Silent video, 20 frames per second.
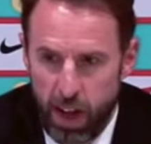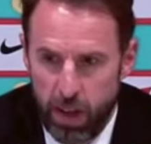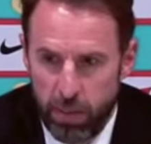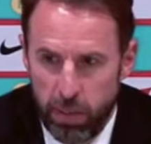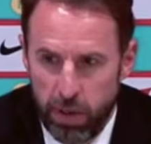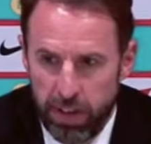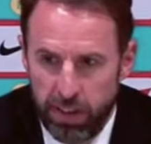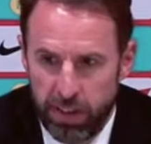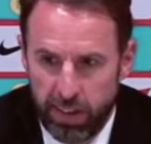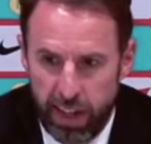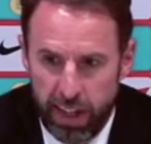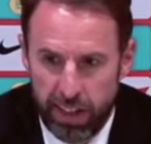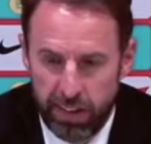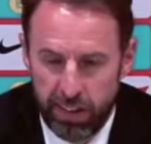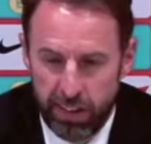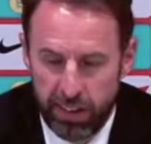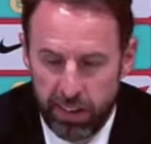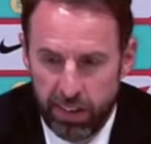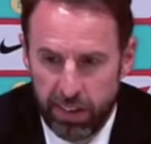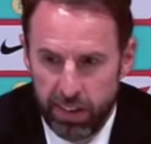I
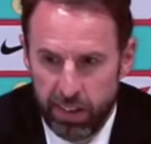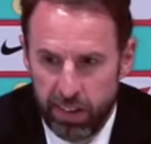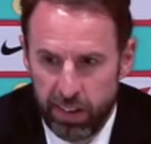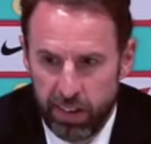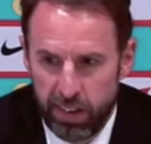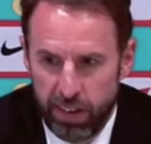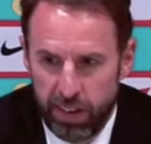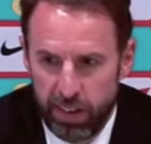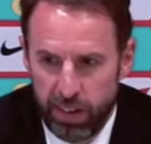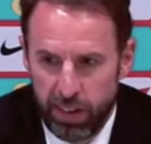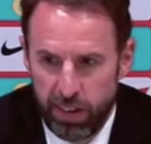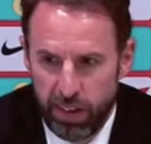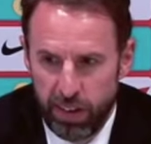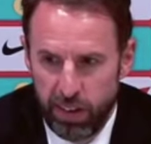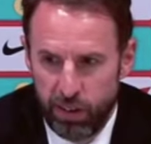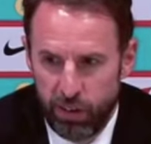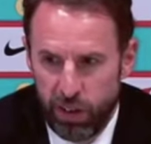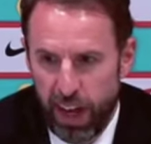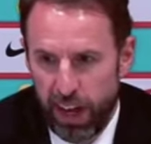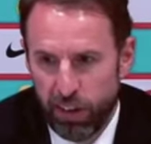maintain
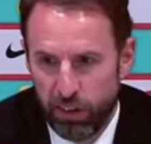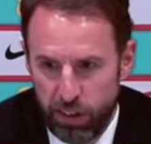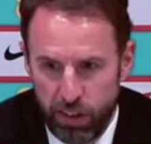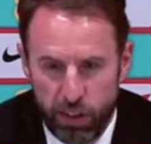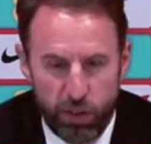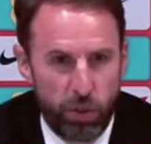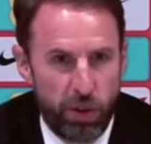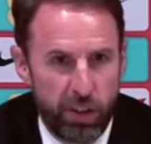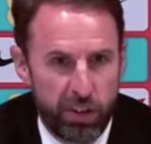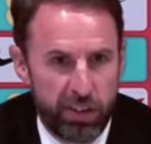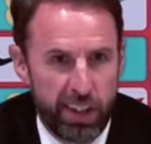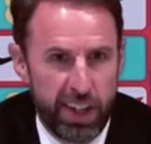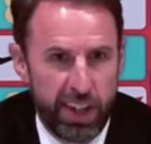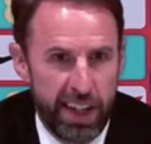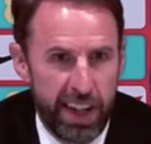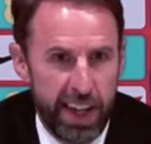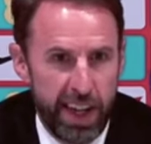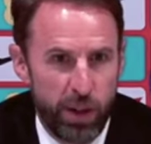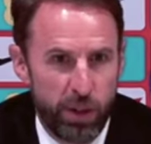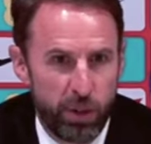the reaction to what I
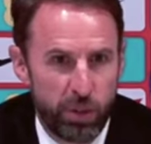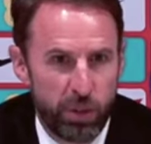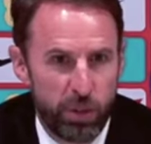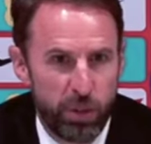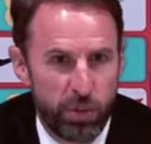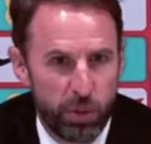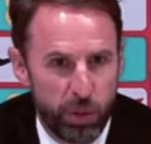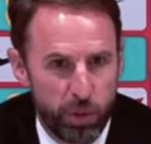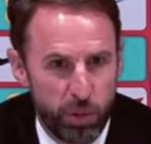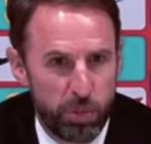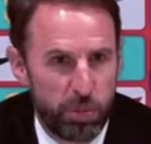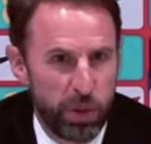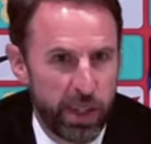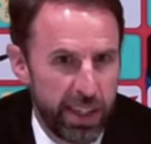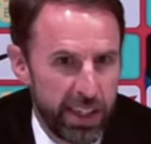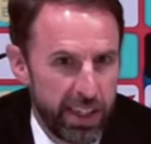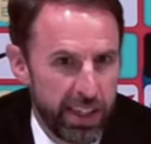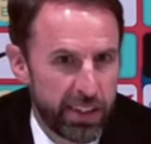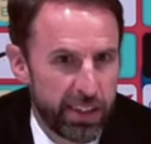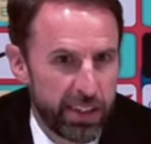say now will
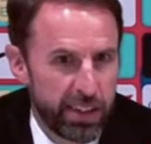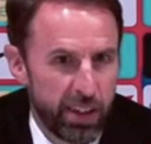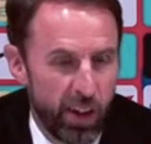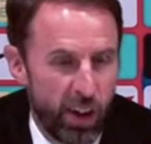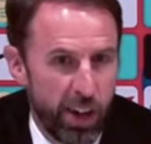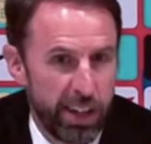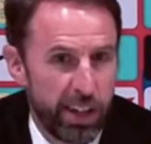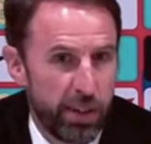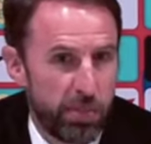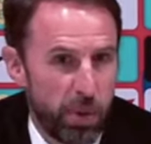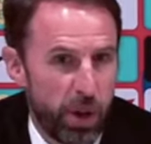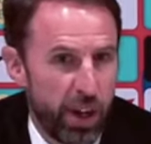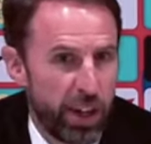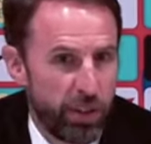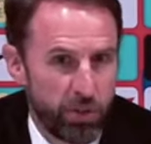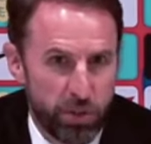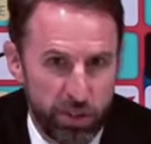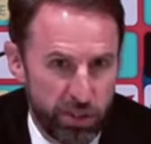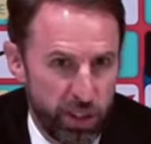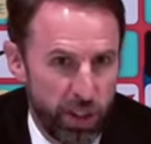be guided
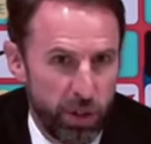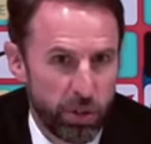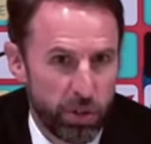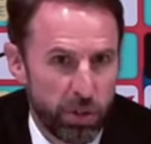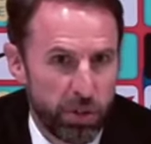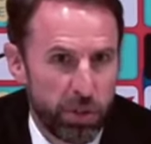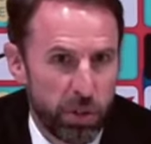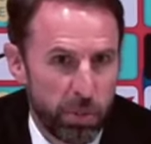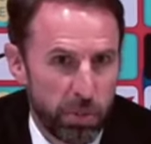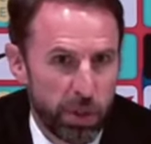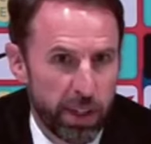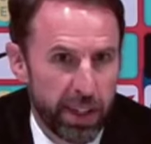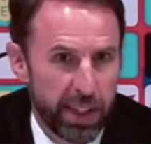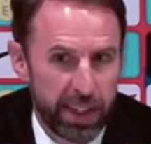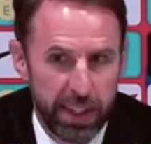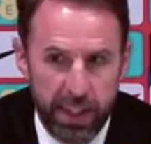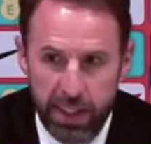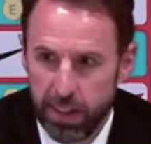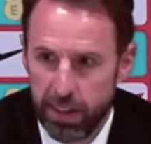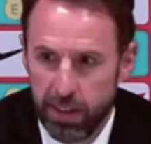by the result
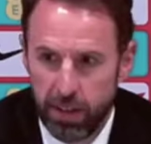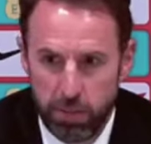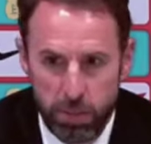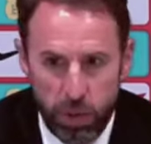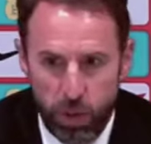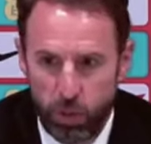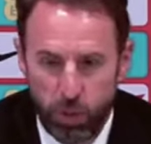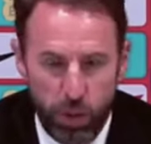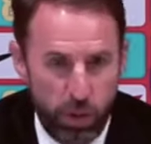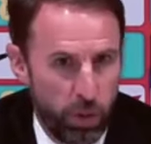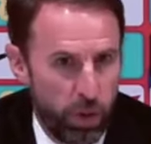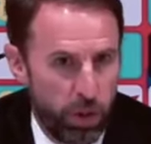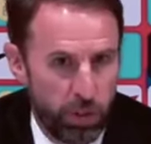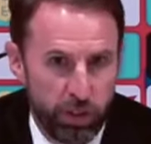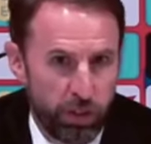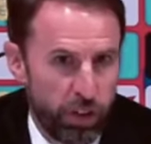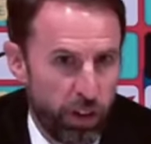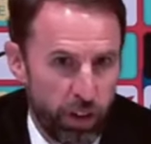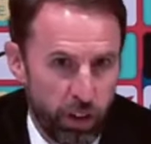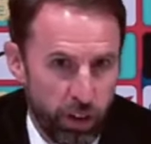completely. But we
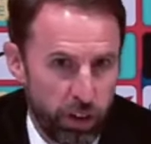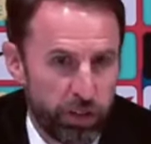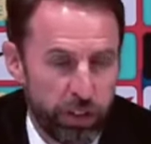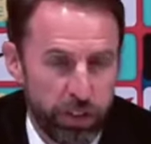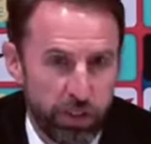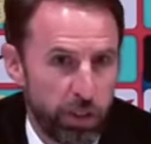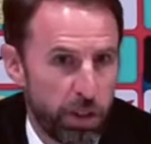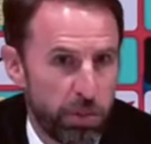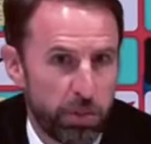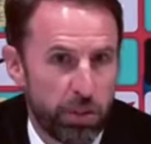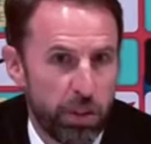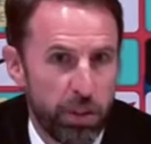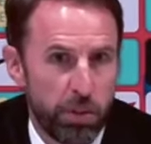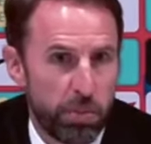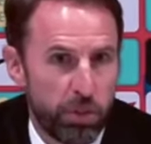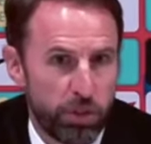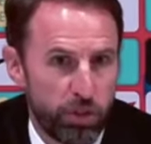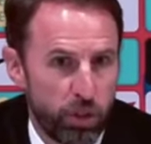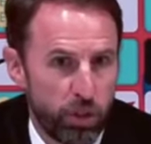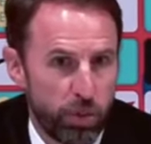weren't far off in terms of
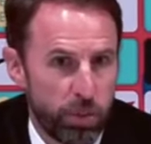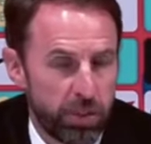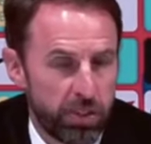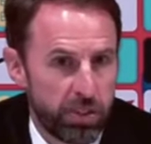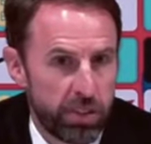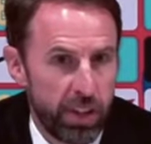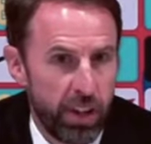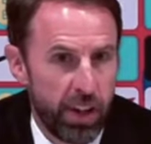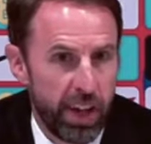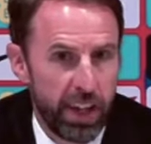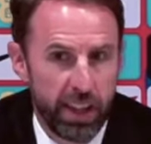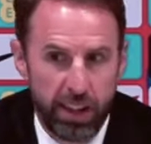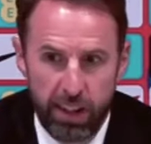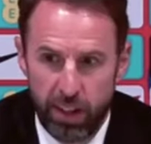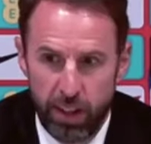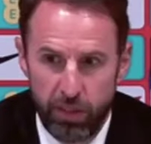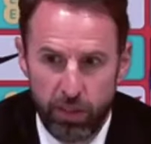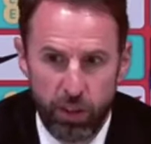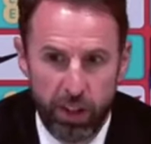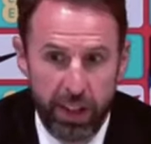the performance tonight,
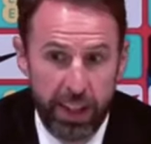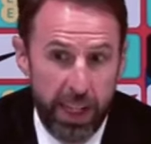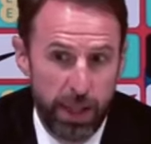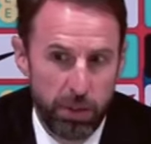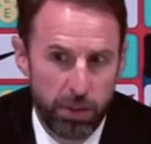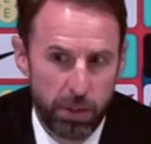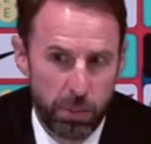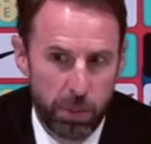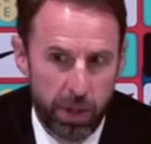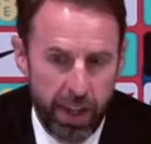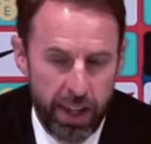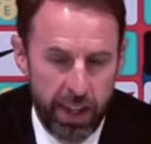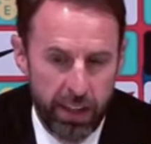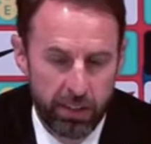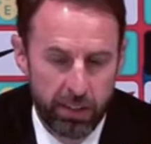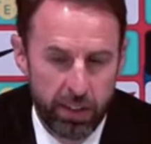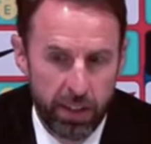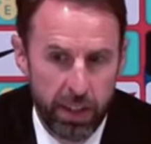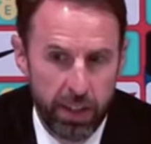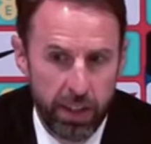and I've got to keep the
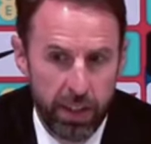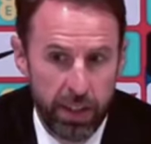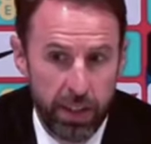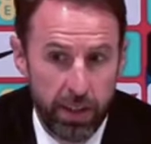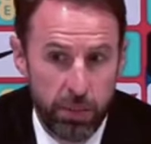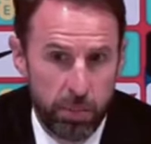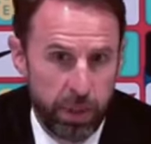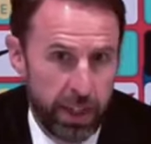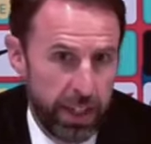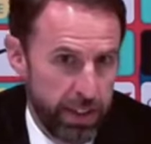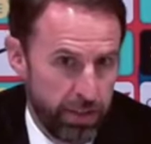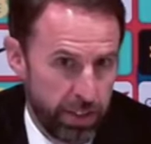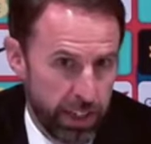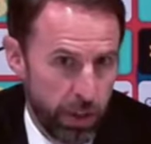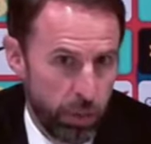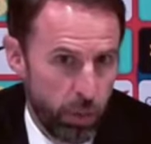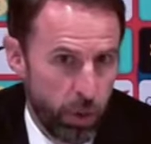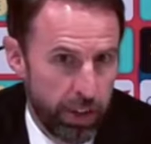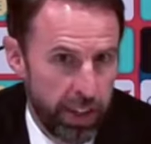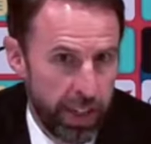players
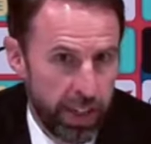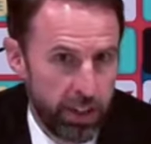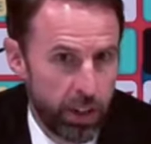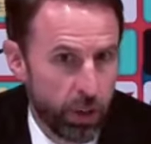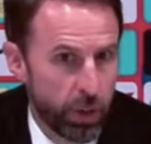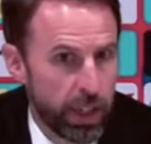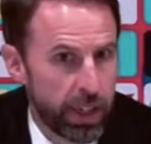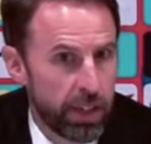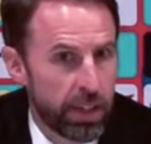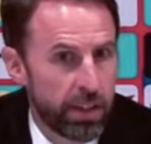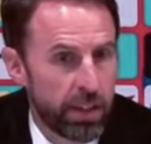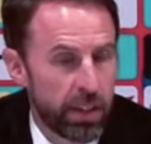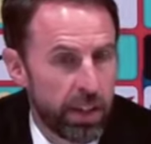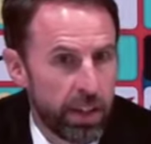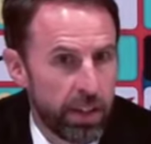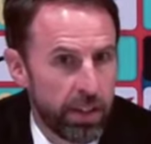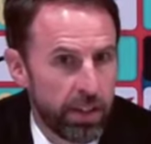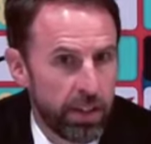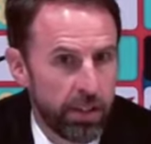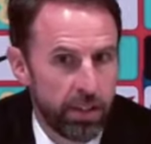believing in what they're doing
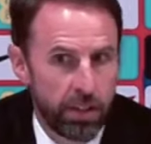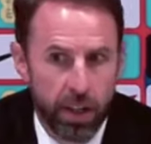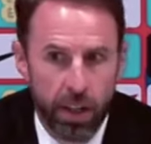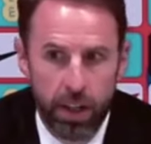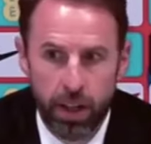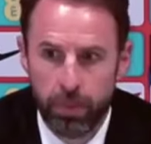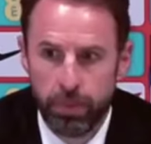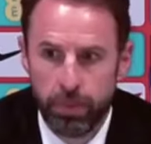and